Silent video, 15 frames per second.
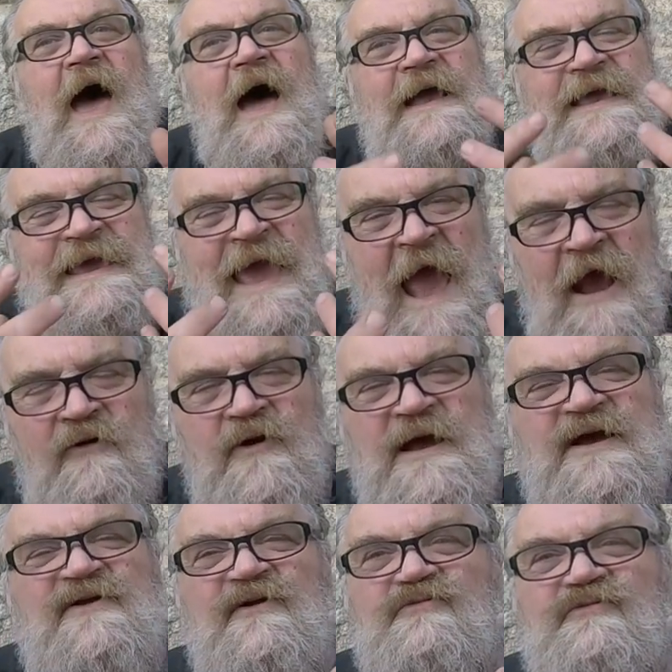a
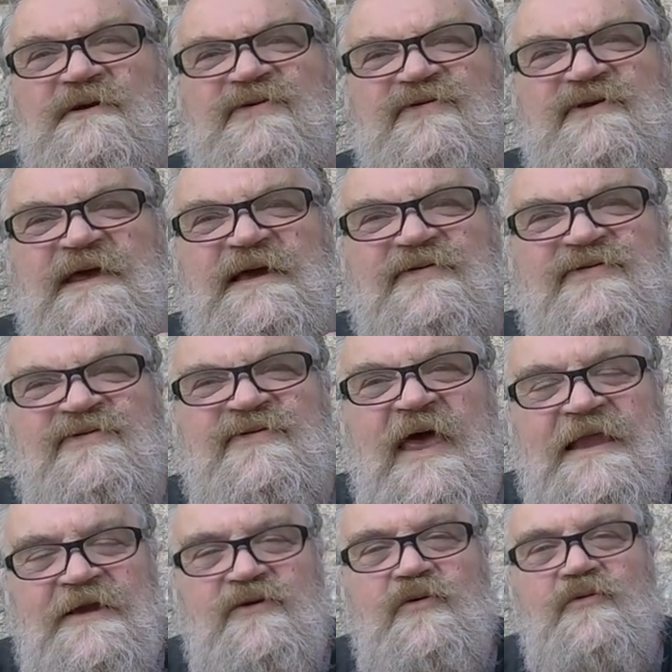characteristic
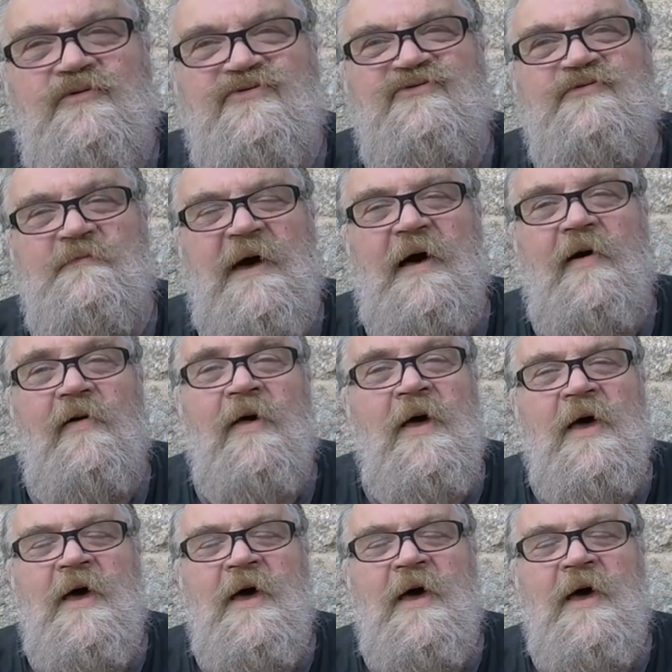scent or smell.